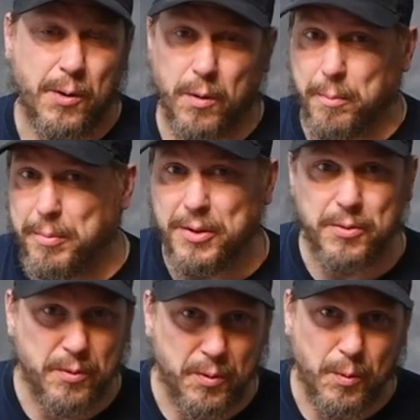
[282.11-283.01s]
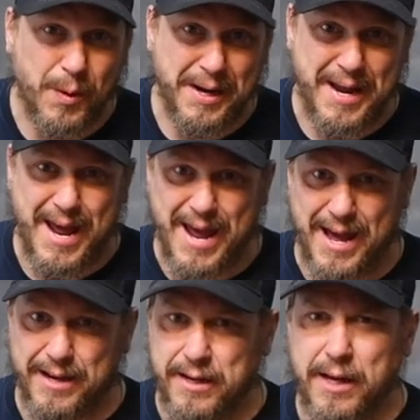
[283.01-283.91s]
or build with one
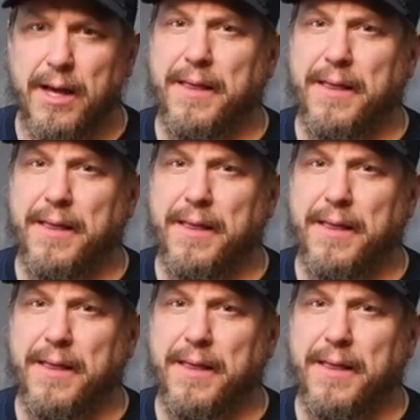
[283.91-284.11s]
hand.